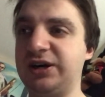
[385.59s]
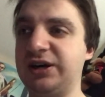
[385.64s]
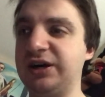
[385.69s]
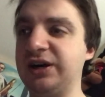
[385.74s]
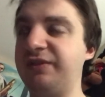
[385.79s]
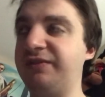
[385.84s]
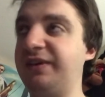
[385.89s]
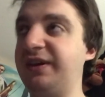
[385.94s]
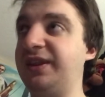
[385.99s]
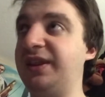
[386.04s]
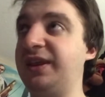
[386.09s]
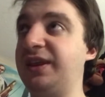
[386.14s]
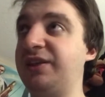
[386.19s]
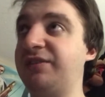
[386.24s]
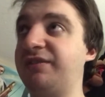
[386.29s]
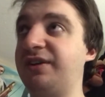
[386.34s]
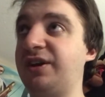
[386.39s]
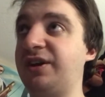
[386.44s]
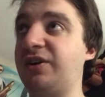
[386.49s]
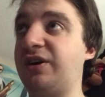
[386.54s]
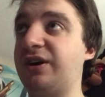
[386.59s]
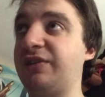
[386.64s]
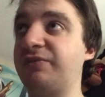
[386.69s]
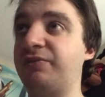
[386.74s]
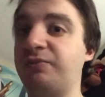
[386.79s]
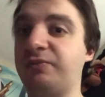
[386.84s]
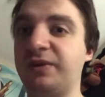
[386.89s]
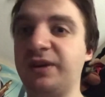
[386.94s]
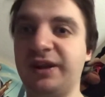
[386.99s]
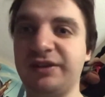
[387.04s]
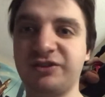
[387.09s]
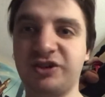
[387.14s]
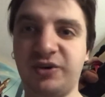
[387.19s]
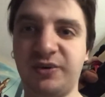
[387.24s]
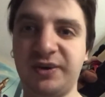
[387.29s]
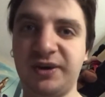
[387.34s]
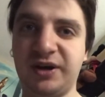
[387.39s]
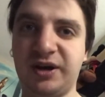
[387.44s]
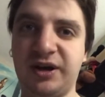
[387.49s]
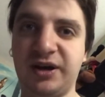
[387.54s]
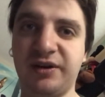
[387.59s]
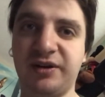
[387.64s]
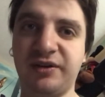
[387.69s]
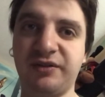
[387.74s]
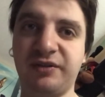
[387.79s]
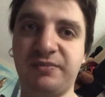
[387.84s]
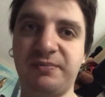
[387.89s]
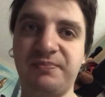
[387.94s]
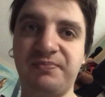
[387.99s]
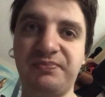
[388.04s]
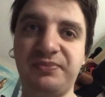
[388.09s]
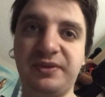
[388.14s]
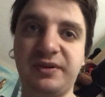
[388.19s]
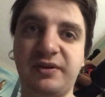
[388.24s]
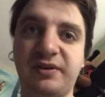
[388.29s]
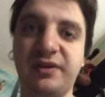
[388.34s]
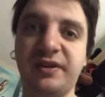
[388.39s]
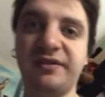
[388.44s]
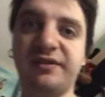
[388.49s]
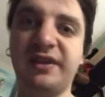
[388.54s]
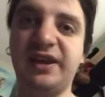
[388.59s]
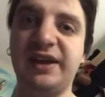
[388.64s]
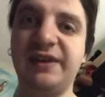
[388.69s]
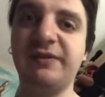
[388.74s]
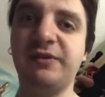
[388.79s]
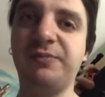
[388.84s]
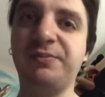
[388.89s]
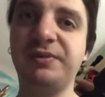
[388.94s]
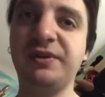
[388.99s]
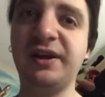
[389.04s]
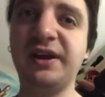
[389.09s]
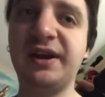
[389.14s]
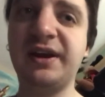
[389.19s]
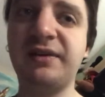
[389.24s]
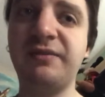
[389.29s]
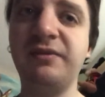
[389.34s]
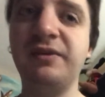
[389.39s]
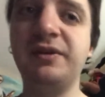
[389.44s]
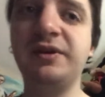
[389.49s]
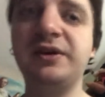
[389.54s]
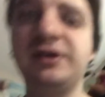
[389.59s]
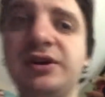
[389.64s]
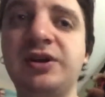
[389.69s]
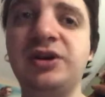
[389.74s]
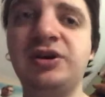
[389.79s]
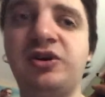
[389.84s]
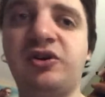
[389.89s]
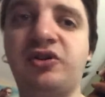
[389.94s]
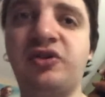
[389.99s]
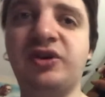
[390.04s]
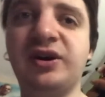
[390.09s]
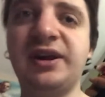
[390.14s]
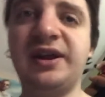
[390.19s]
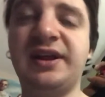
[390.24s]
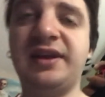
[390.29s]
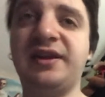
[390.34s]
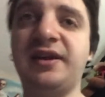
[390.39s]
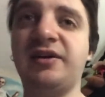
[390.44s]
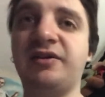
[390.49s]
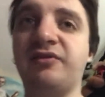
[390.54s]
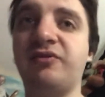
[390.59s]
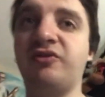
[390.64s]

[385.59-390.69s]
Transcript: And then they set off. While that's going on, there's an evil plan on